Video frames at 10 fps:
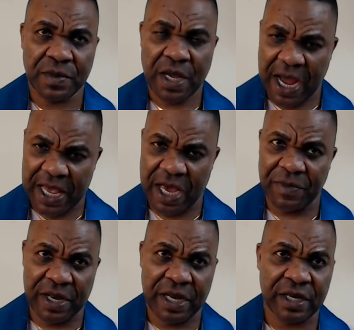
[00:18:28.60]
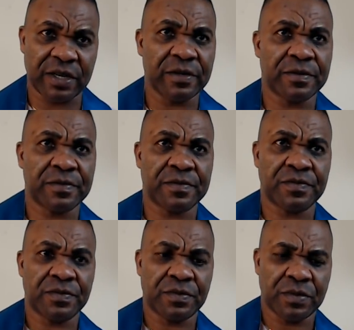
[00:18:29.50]
I am in it.
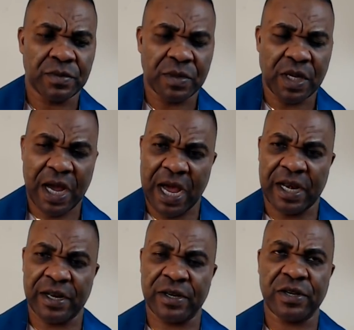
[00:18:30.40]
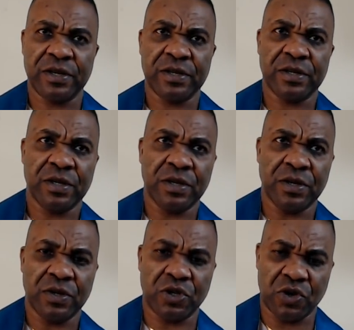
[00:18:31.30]
And
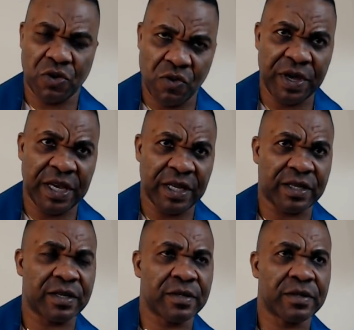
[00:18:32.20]
through it,